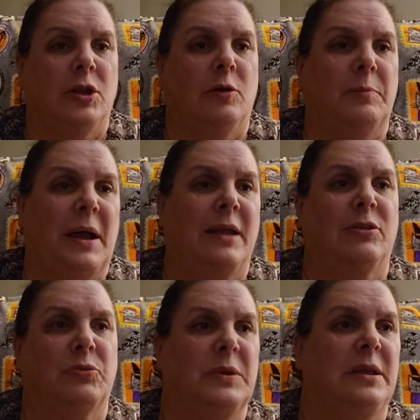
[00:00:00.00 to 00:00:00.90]
buy
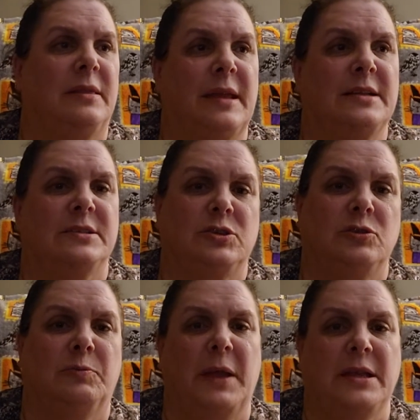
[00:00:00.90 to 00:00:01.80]
3 things of
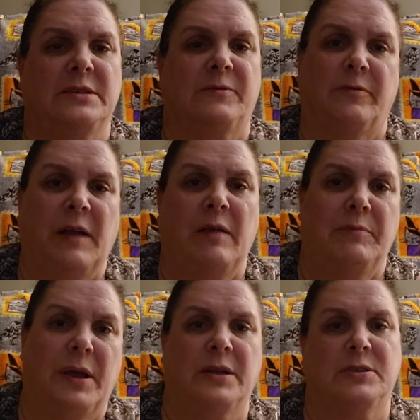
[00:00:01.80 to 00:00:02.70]
toothpaste for
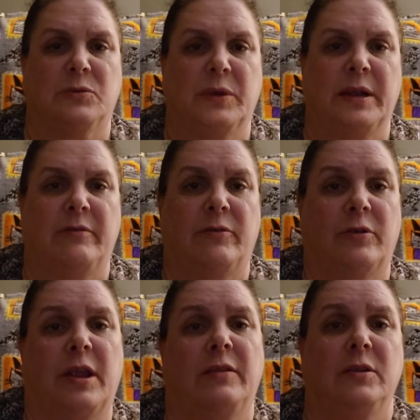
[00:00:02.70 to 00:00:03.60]
$5 or
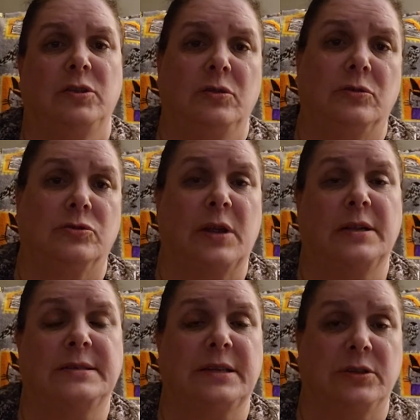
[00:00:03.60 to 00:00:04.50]
whatever, and then you're trying
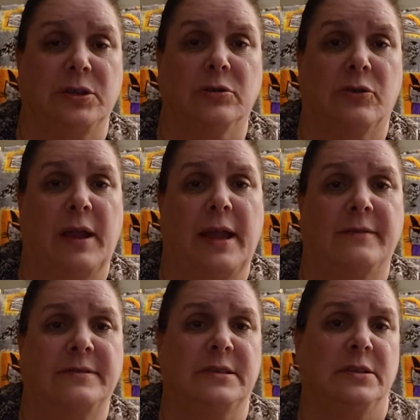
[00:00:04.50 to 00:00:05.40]
to sell your
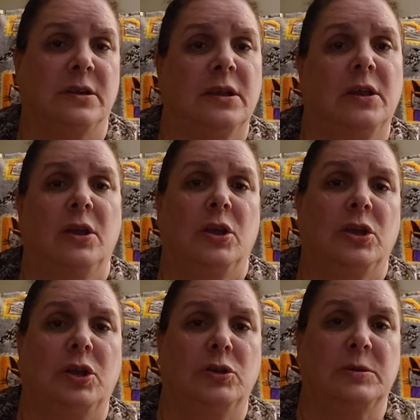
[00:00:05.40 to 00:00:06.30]
crafts, and,
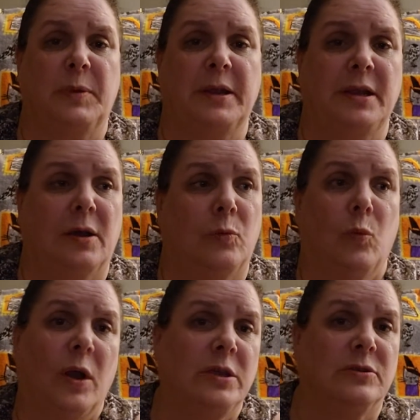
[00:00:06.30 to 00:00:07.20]
depending on
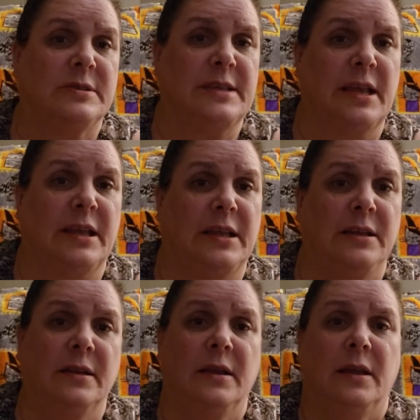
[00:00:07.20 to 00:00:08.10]
what you're
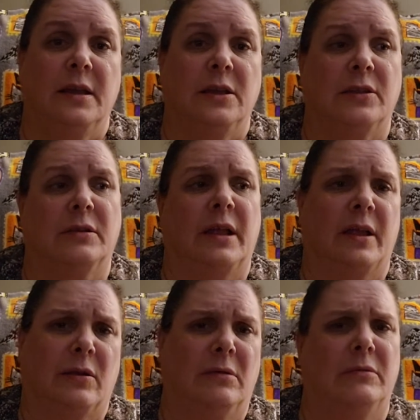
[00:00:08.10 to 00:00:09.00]
selling, they're
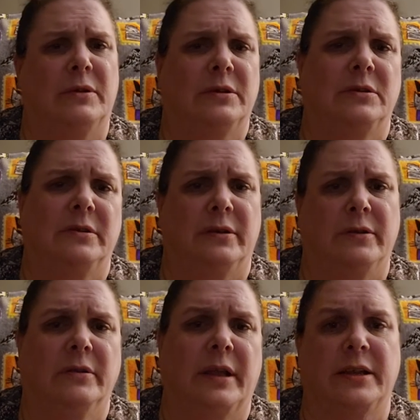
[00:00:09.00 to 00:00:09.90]
like, oh, well,
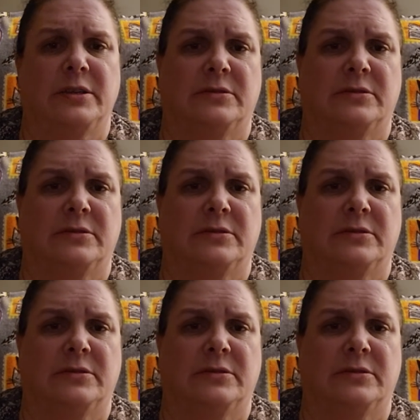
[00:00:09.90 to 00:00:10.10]
you're like